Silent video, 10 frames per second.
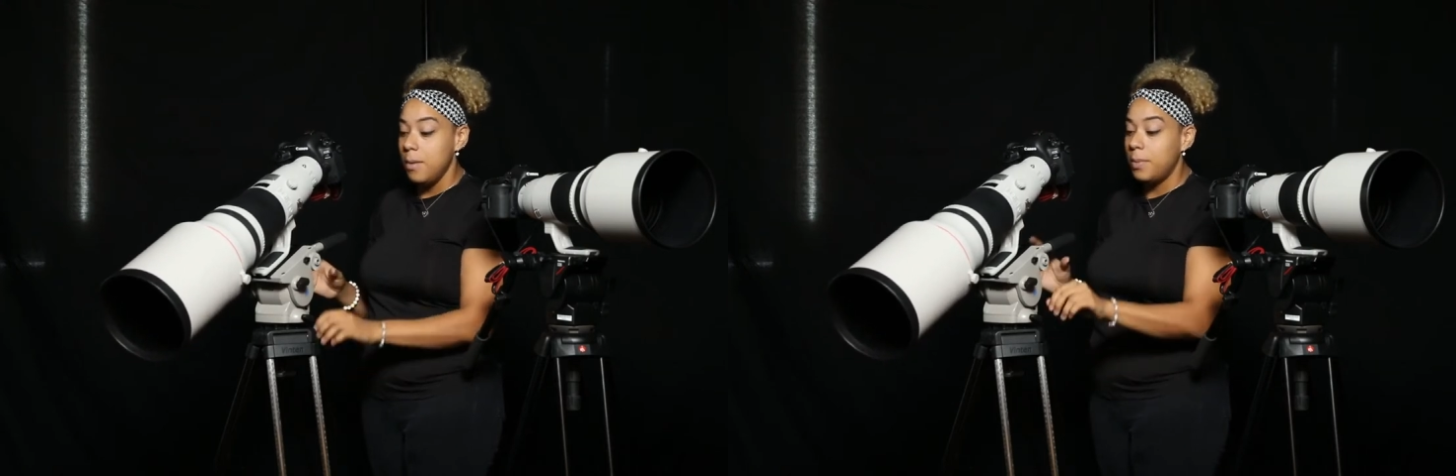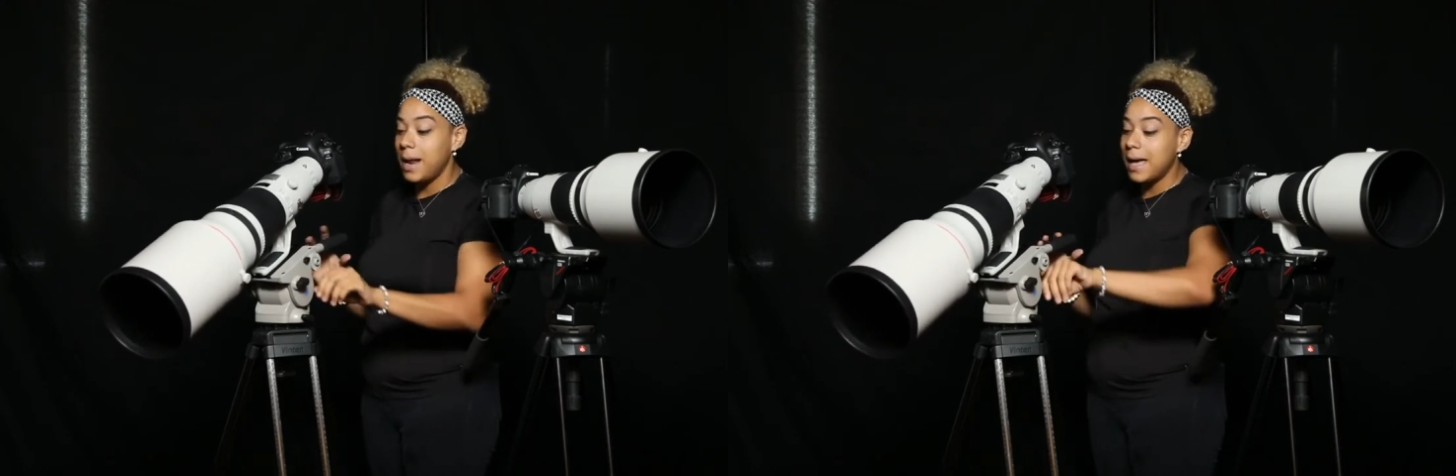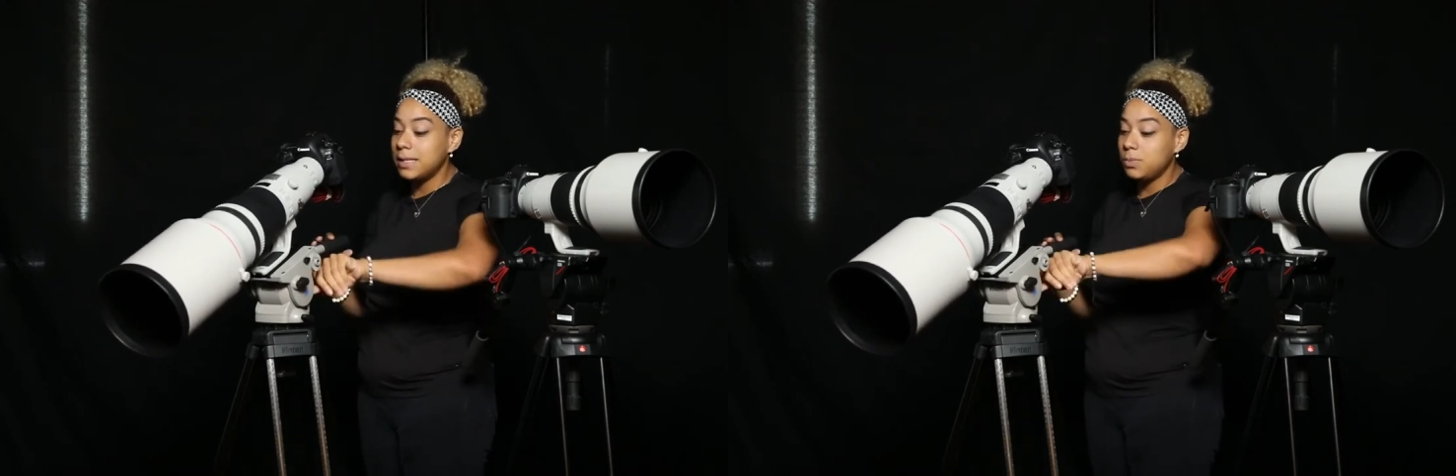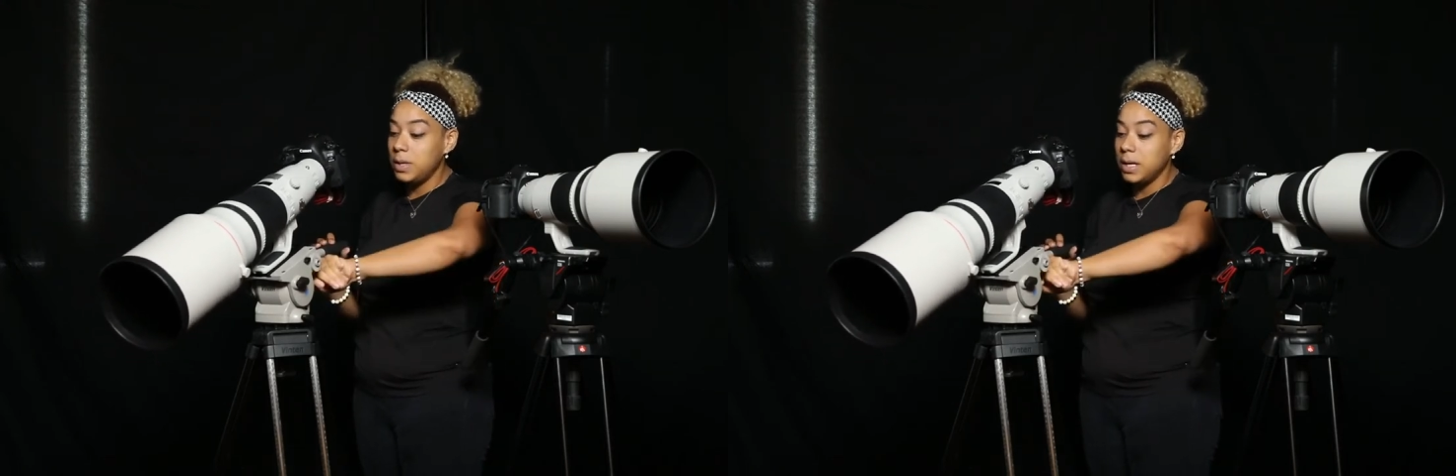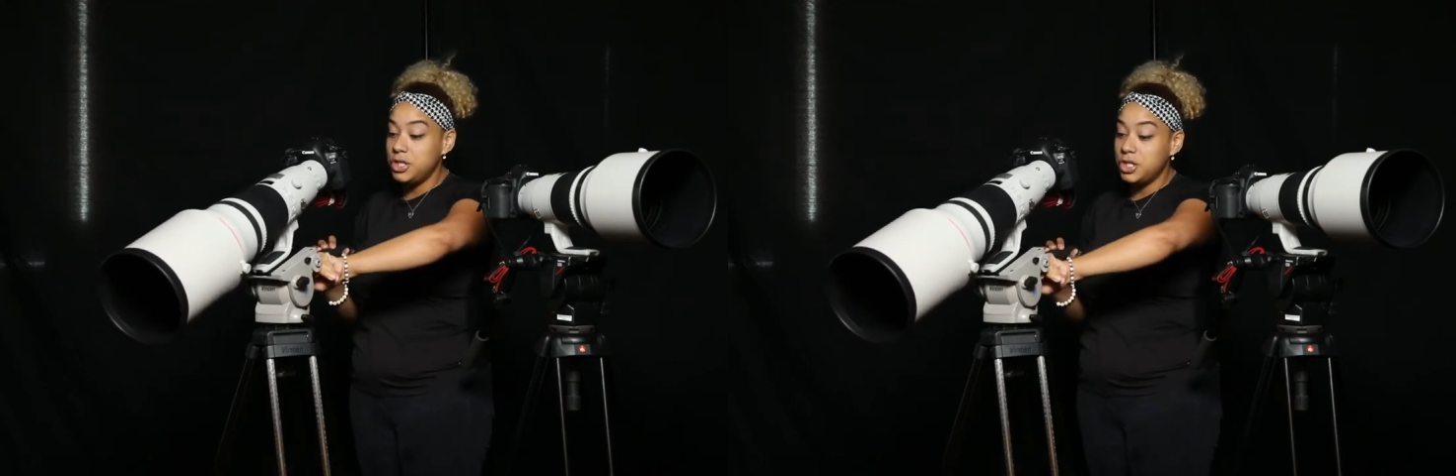But as
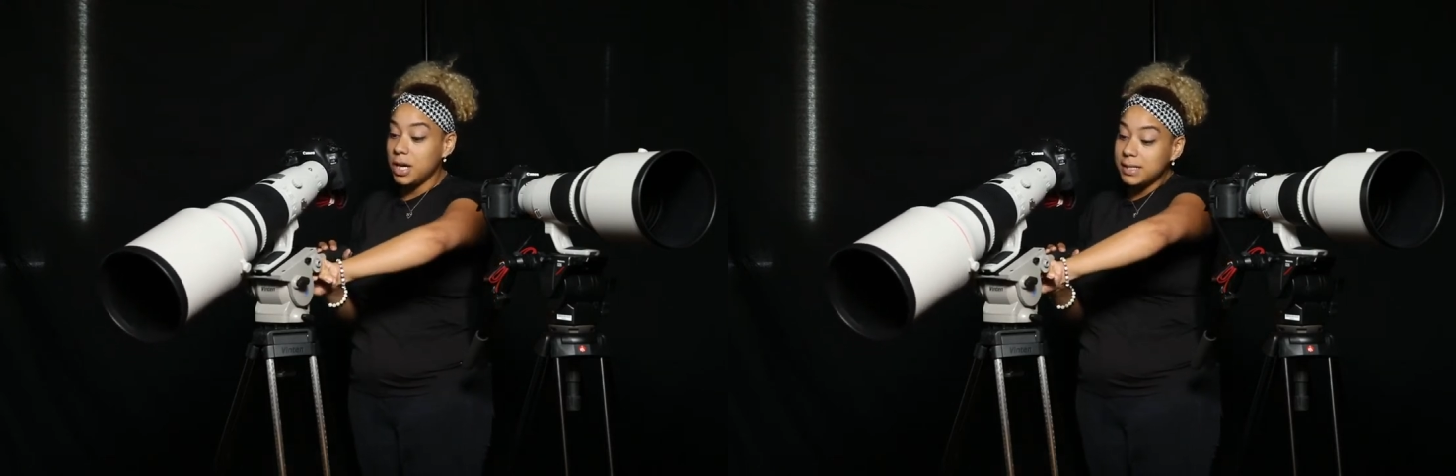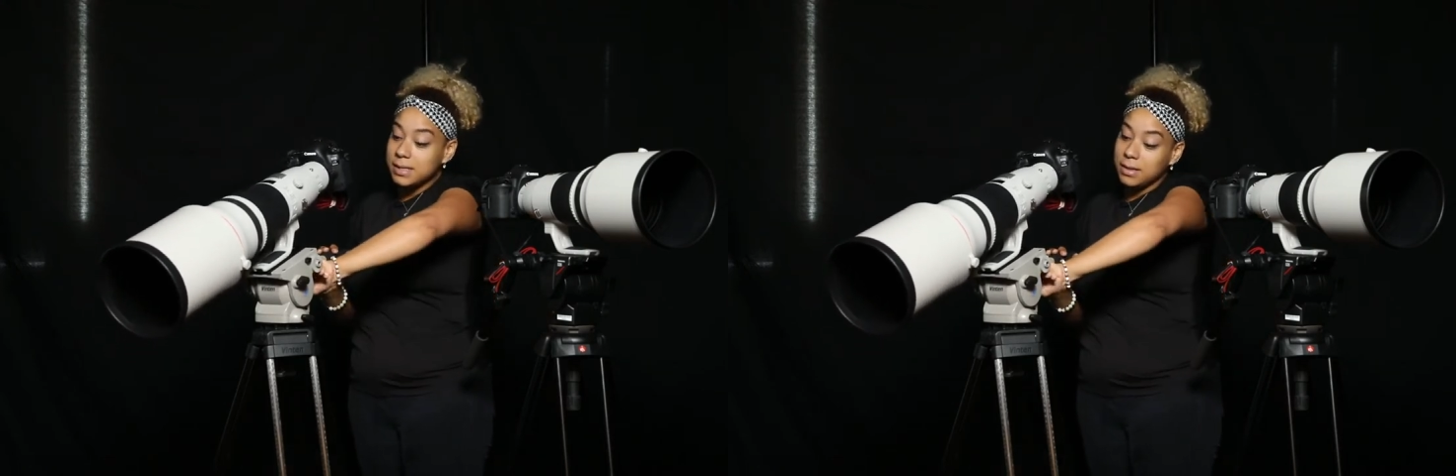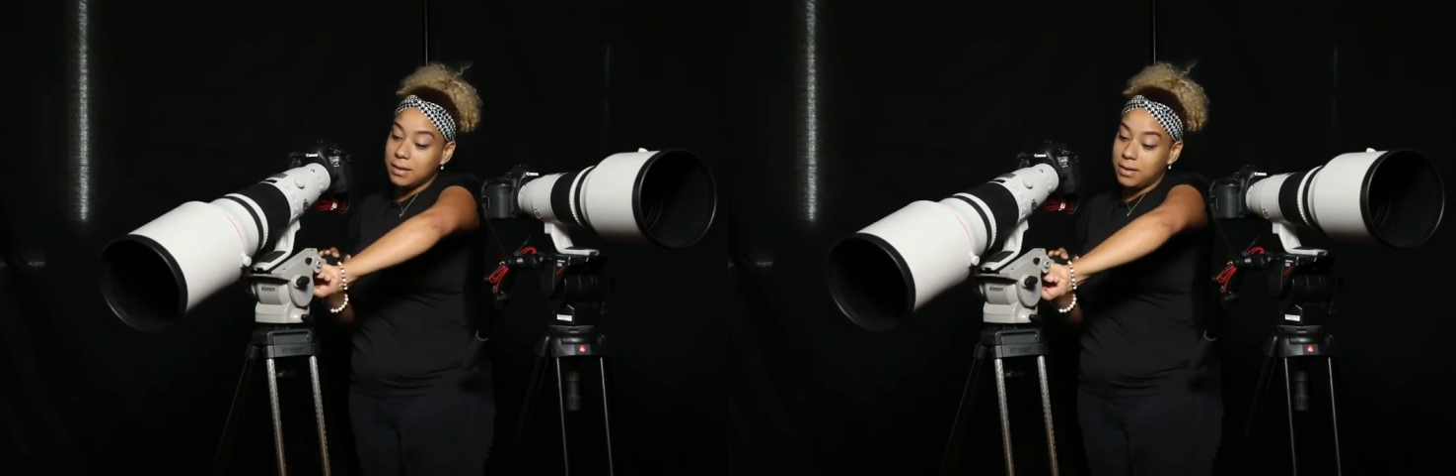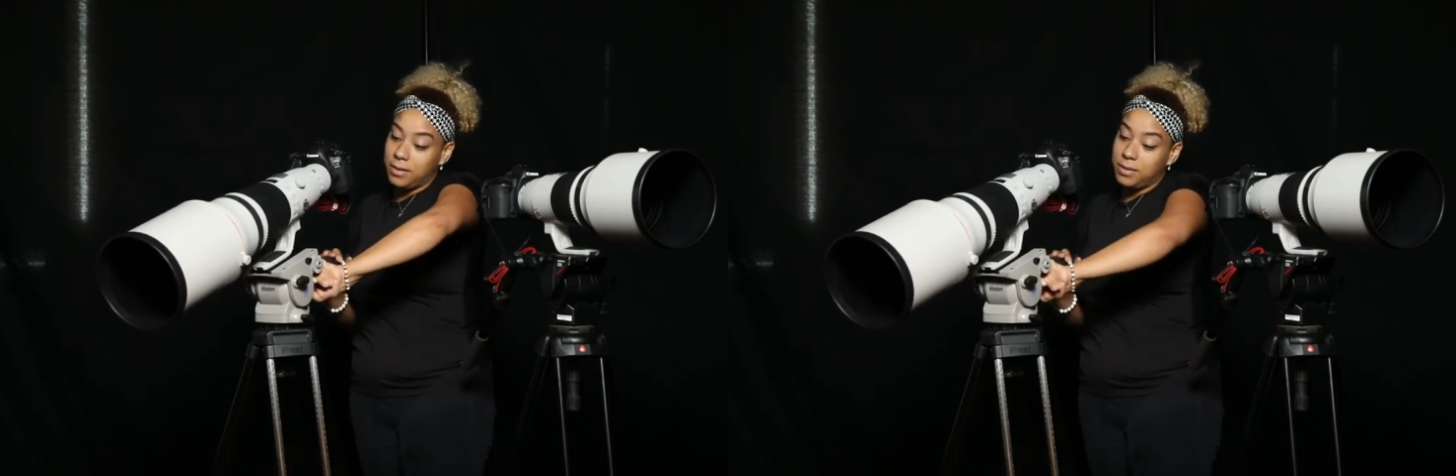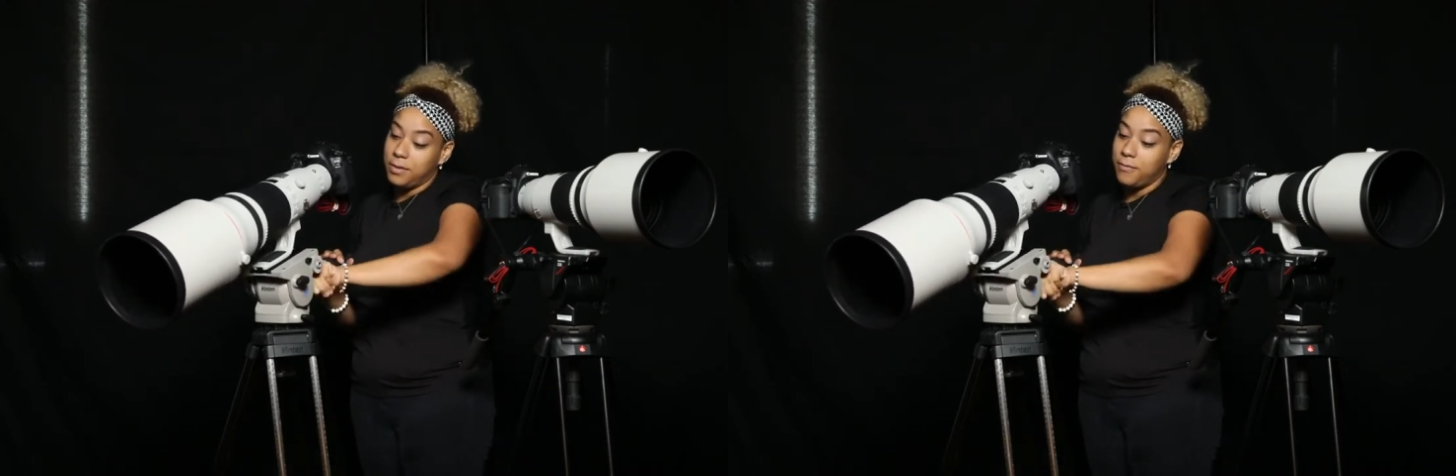we adjust the